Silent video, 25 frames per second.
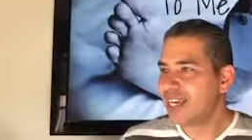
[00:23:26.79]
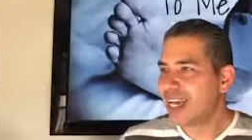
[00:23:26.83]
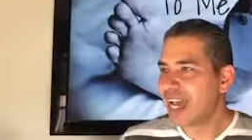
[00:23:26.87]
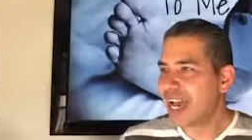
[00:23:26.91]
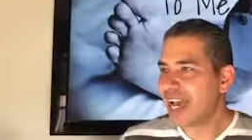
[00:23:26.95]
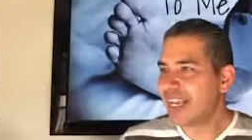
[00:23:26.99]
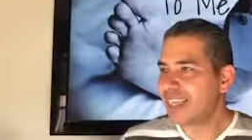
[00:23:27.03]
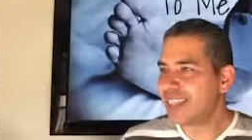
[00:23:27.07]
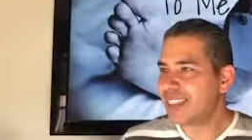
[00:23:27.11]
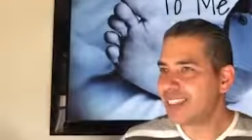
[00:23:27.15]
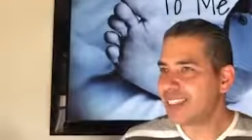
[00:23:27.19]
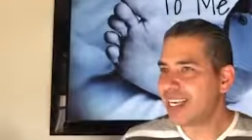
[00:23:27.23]

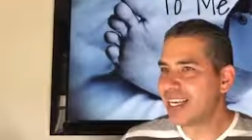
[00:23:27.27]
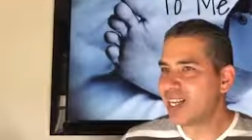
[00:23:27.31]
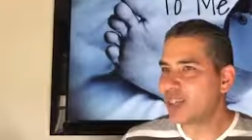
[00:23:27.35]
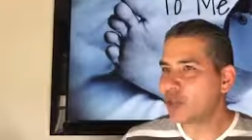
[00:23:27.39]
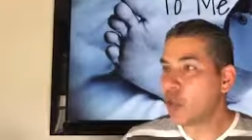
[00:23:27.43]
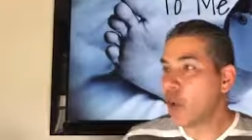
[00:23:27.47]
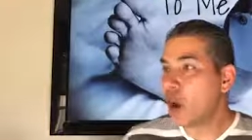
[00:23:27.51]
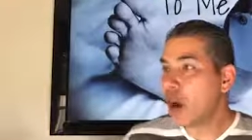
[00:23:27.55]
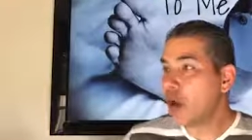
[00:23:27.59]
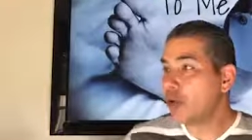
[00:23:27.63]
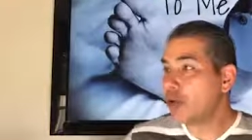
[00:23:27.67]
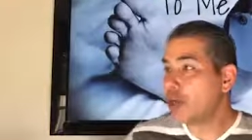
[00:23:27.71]
And he says,
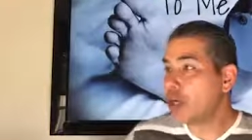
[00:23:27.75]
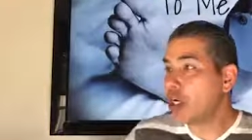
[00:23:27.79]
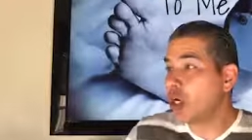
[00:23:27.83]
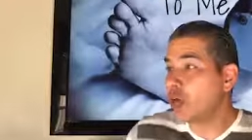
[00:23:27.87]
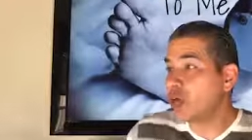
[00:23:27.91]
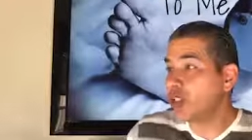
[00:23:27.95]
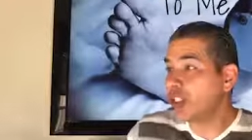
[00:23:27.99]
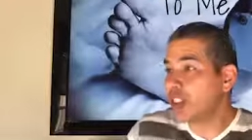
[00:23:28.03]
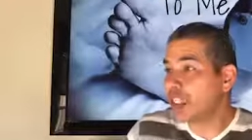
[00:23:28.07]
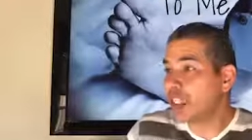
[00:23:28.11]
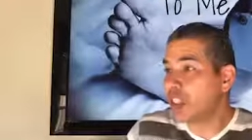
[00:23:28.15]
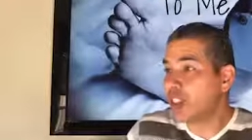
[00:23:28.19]
Well, you know,
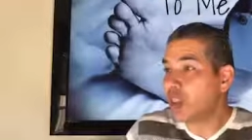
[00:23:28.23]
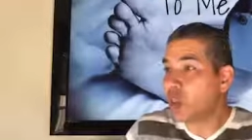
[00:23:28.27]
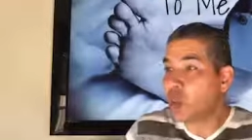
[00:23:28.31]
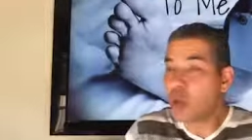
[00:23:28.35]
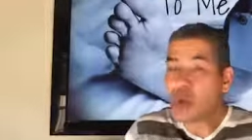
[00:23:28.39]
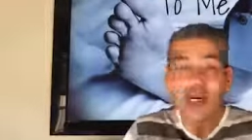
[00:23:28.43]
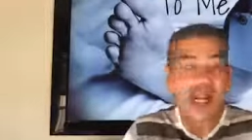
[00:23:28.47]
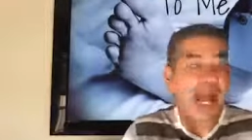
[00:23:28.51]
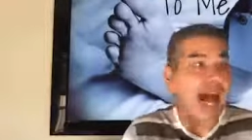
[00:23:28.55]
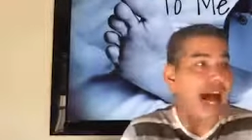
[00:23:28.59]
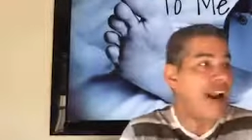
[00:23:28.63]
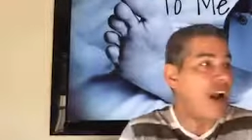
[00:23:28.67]
since we're
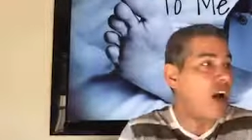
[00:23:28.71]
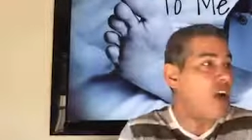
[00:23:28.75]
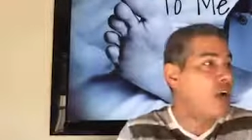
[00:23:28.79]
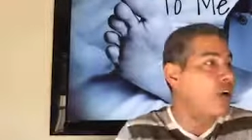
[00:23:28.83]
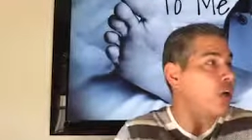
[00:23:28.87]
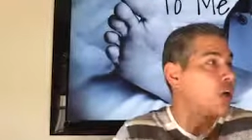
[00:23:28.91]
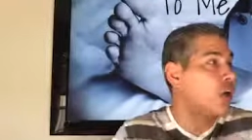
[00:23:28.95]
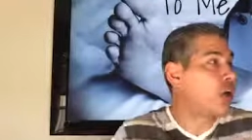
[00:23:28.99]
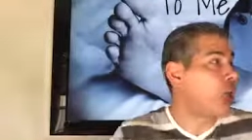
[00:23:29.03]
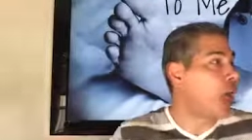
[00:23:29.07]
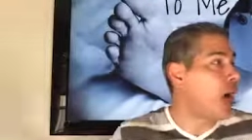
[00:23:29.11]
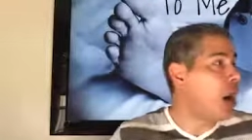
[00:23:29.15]
not
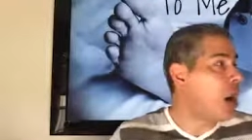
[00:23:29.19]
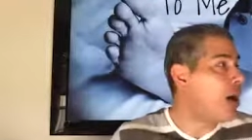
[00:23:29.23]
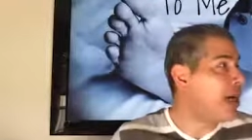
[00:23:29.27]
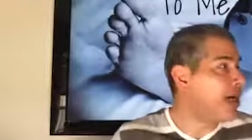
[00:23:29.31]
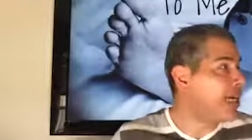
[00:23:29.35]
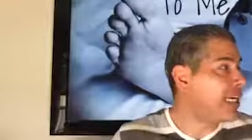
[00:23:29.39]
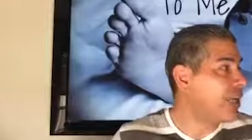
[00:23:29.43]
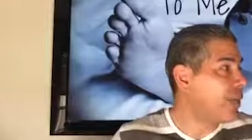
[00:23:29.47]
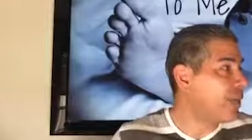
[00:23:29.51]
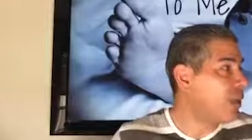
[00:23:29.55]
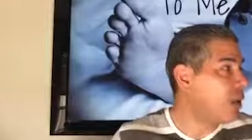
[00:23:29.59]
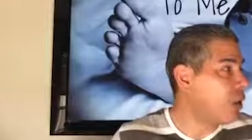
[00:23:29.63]
under law
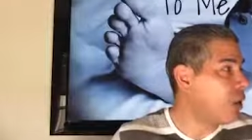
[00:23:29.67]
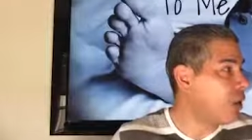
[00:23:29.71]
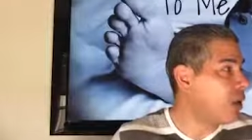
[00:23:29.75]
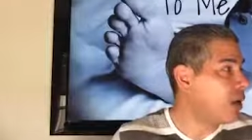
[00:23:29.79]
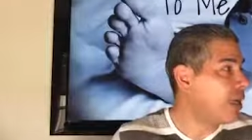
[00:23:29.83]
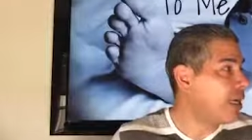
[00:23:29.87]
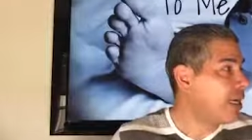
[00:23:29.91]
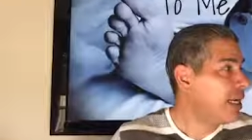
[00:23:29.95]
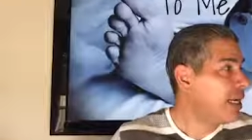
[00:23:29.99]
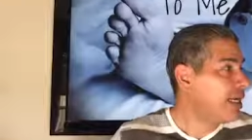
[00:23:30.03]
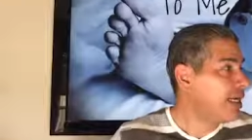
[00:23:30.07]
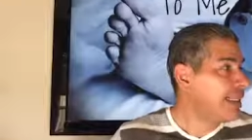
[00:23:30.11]
anymore,
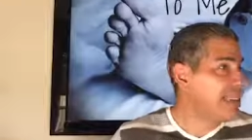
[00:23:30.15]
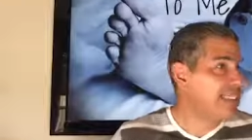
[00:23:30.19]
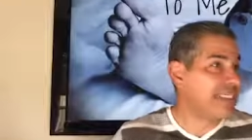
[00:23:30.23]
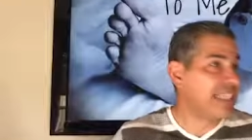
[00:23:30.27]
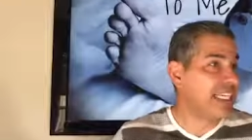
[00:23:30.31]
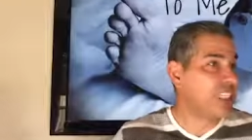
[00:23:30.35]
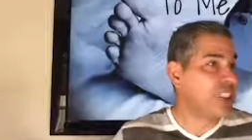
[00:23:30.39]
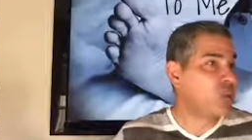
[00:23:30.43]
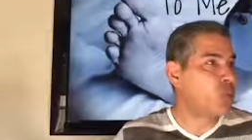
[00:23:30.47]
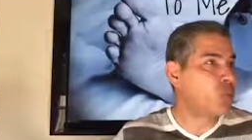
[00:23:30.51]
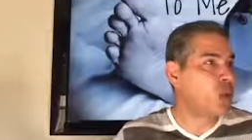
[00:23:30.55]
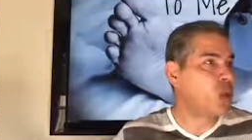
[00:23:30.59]

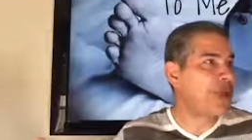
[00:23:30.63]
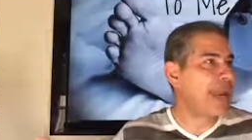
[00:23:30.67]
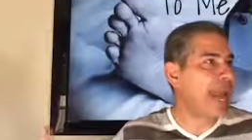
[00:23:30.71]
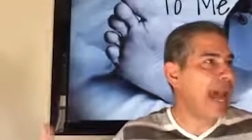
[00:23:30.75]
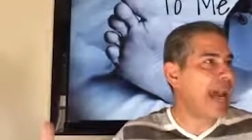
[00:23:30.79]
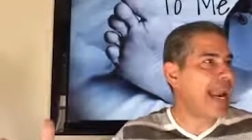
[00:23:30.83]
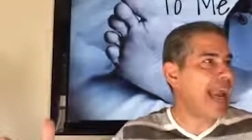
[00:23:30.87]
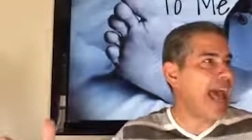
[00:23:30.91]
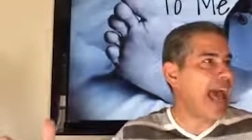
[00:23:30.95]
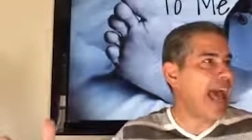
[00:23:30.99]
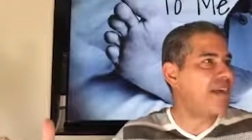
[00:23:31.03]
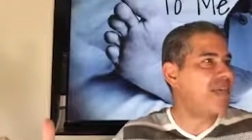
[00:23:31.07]
since we're
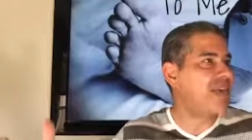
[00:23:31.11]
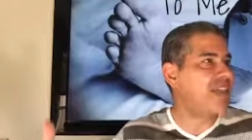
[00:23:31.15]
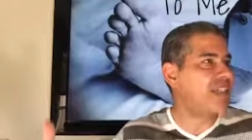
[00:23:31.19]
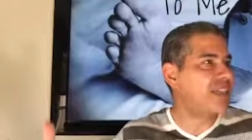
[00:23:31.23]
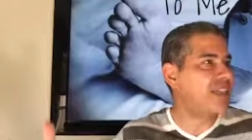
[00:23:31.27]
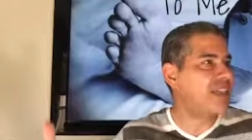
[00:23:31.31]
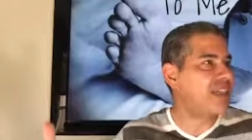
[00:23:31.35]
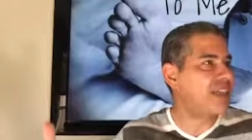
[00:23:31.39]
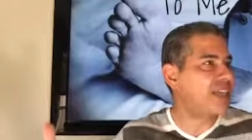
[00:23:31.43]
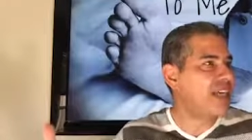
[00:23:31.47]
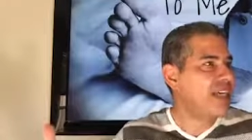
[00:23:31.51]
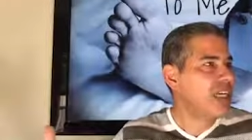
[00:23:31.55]
not having
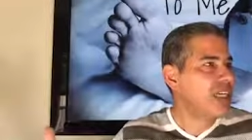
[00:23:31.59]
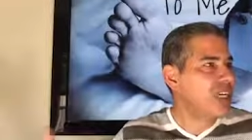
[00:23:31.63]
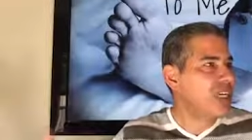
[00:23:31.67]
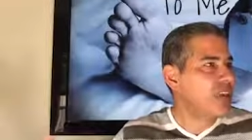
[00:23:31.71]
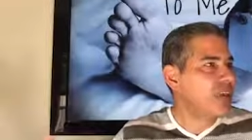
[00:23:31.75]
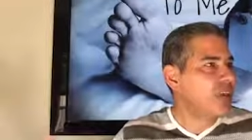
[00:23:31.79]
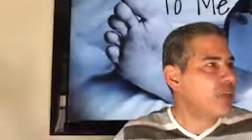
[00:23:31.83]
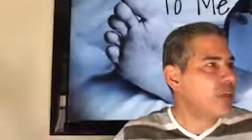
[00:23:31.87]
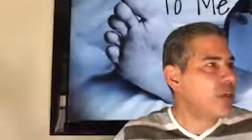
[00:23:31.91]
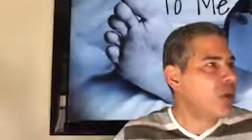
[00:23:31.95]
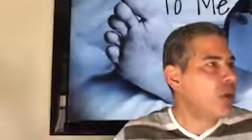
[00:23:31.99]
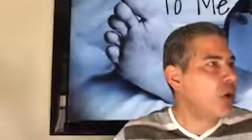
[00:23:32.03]
to,
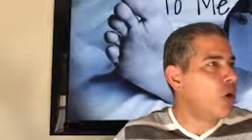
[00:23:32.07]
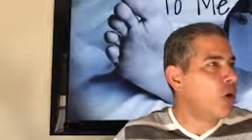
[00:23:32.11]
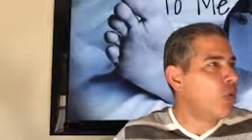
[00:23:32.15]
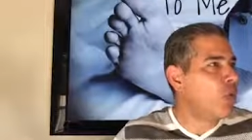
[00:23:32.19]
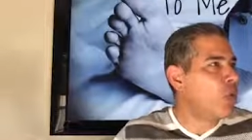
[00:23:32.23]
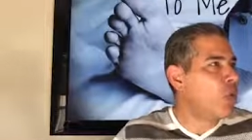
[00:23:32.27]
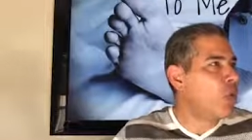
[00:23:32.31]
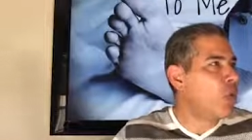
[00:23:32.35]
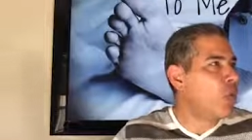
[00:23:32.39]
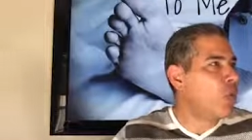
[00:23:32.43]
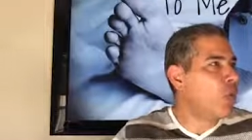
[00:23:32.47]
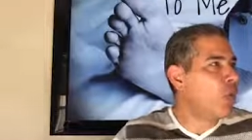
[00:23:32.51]
you know,
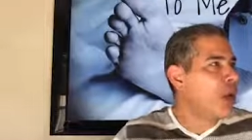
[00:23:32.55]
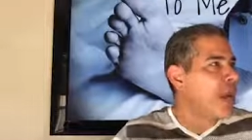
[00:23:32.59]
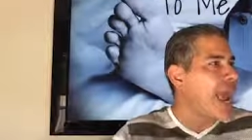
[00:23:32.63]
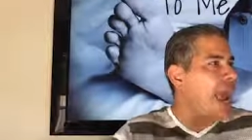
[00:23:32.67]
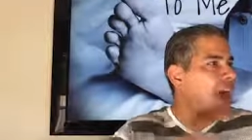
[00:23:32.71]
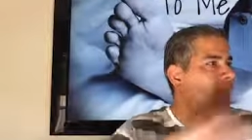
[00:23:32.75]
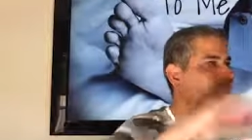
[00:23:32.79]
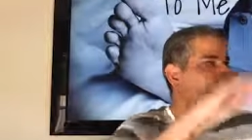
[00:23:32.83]
we have